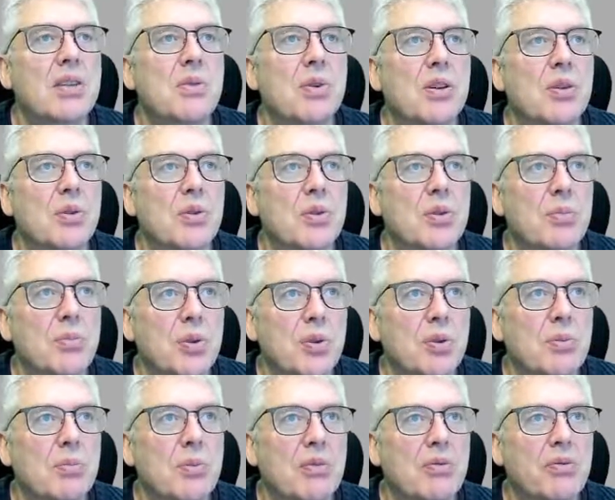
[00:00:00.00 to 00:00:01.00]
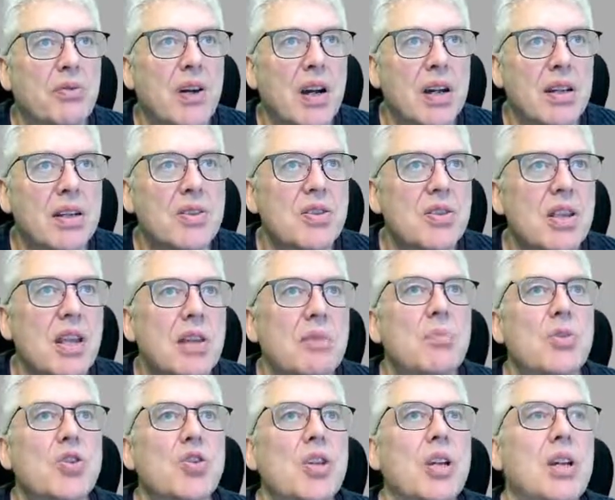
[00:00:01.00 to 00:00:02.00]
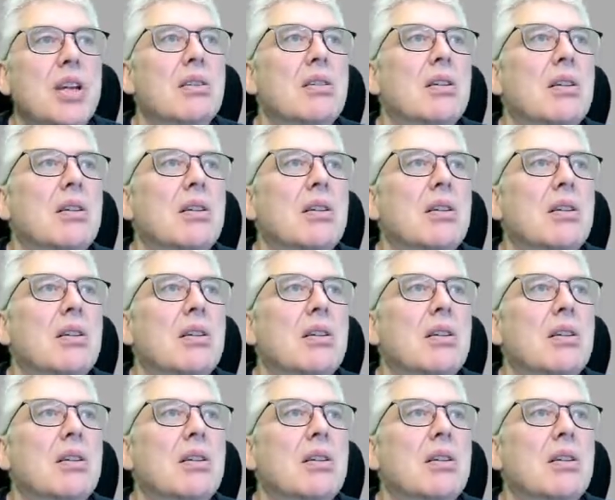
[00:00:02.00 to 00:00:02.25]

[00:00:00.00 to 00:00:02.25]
We're going to program a final state machine,